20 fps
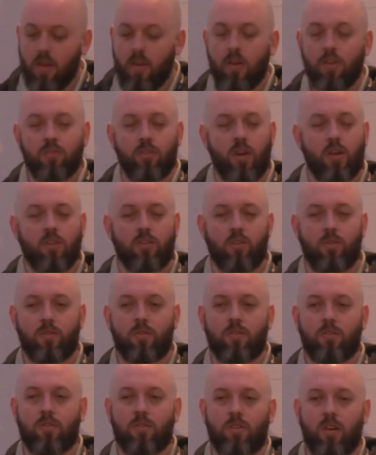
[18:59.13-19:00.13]
trying to show
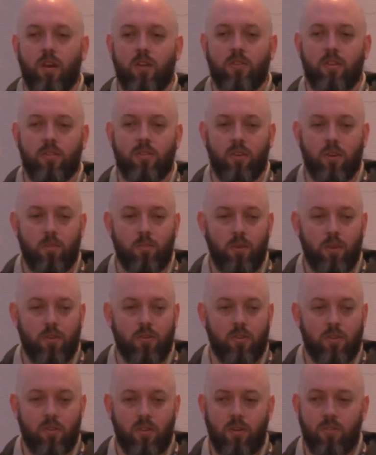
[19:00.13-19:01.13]
success, I took a
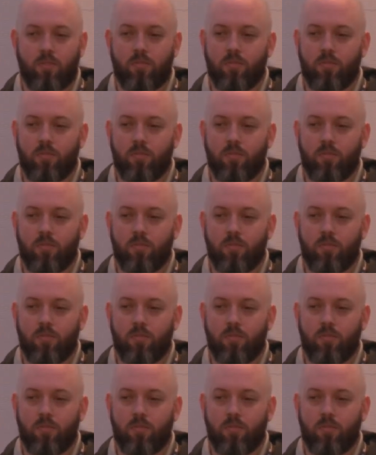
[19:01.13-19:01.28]
picture because I was